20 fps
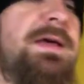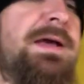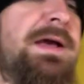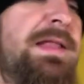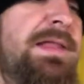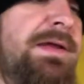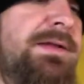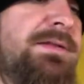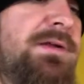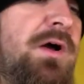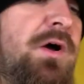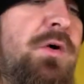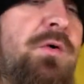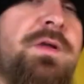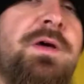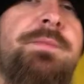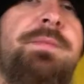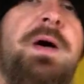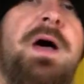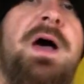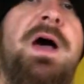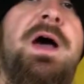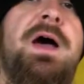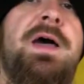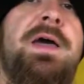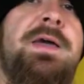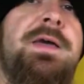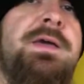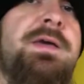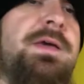like to hold up
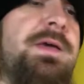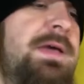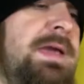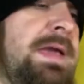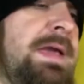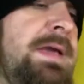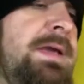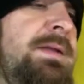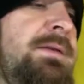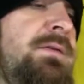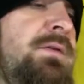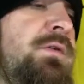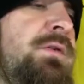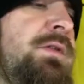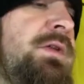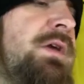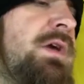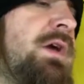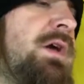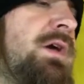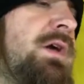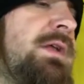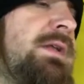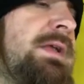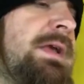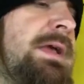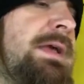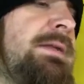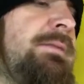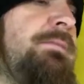high and on the gun,
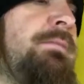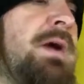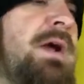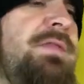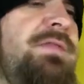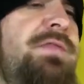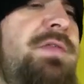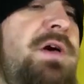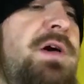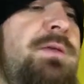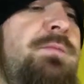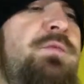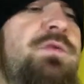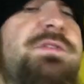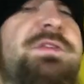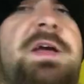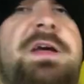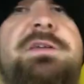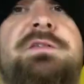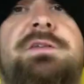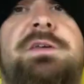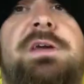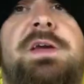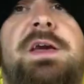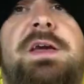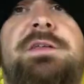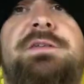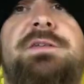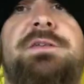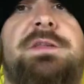and my thumb was actually
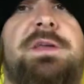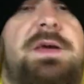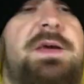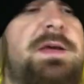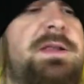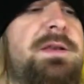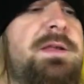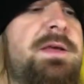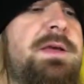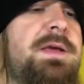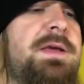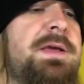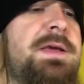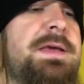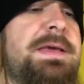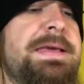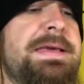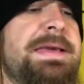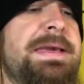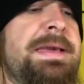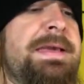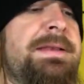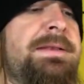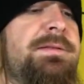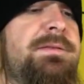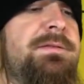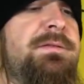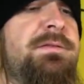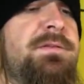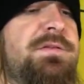catching that. And
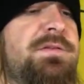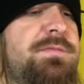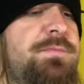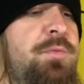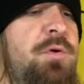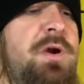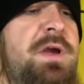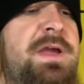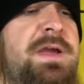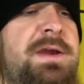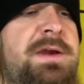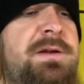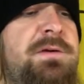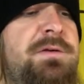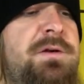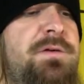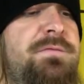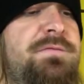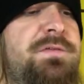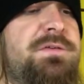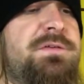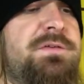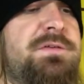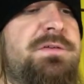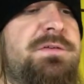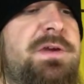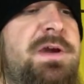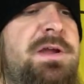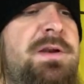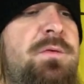the spring, I don't know if it's
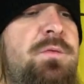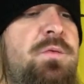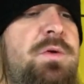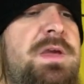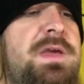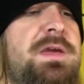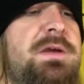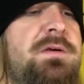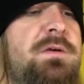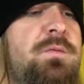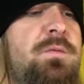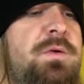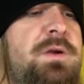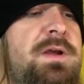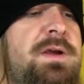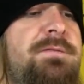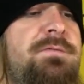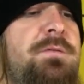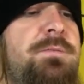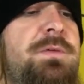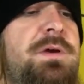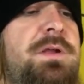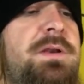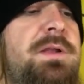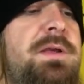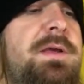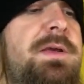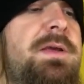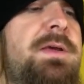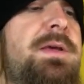just kind of weak or whatever, but
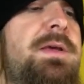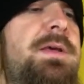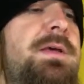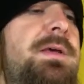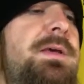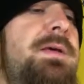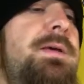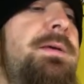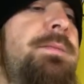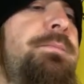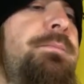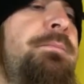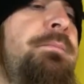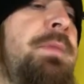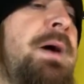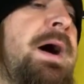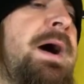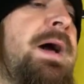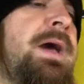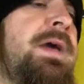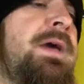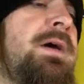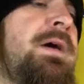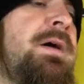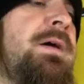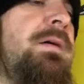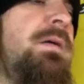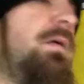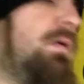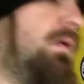
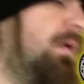my